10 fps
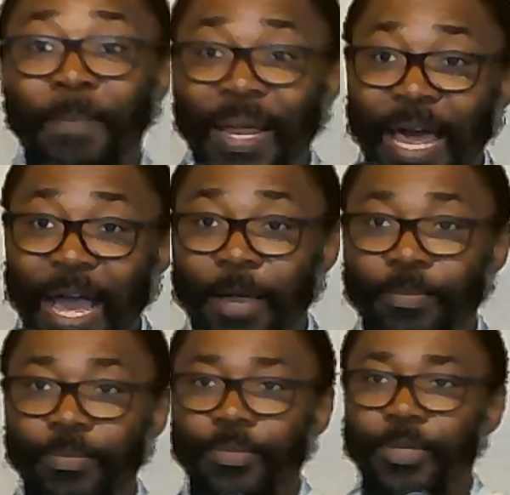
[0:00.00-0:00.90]

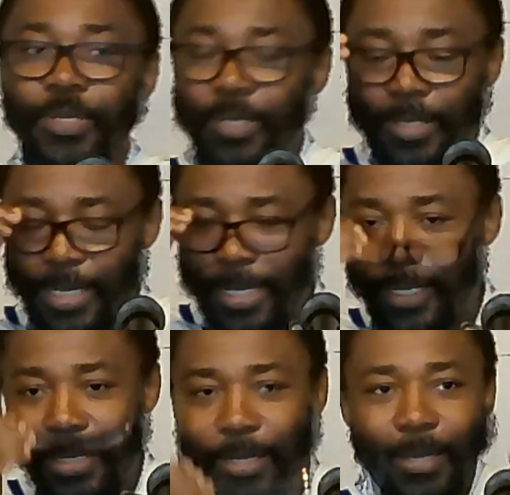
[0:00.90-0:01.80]
Balaam, hey,
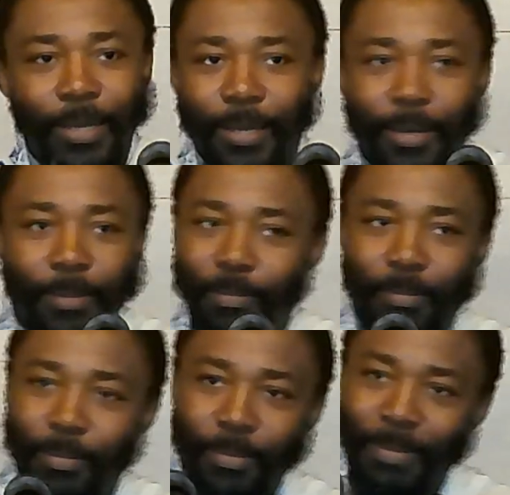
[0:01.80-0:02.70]

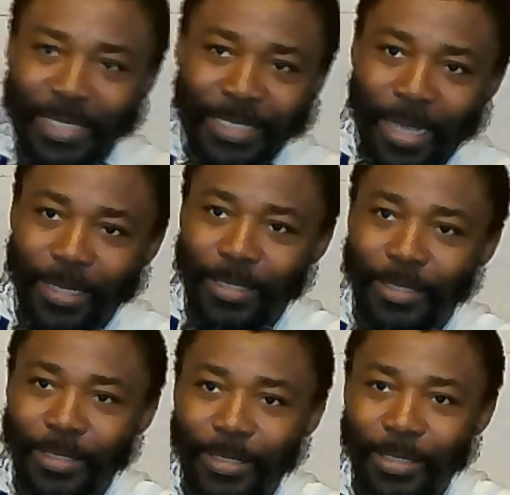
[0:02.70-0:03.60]
Master,
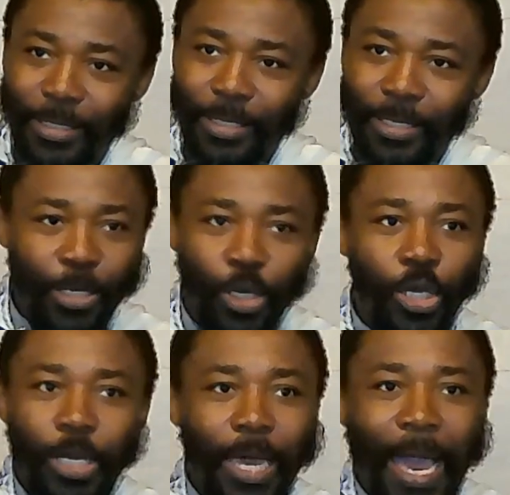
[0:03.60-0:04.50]

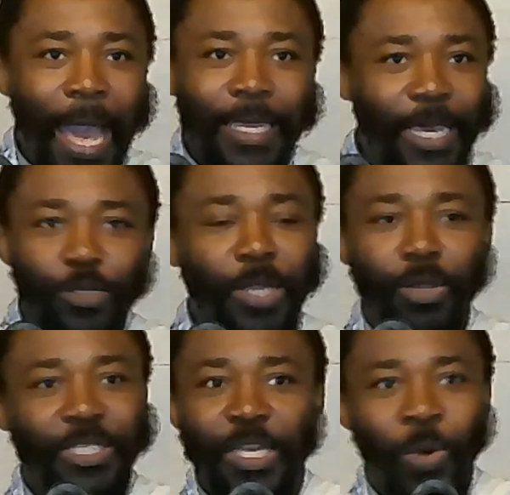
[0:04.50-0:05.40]
I guess you are
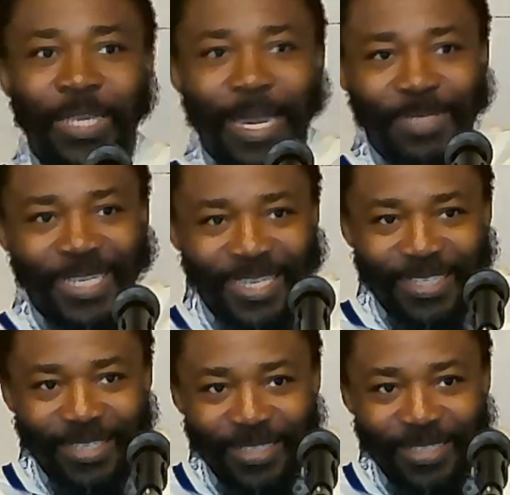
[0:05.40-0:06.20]
not seeing what I'm seeing.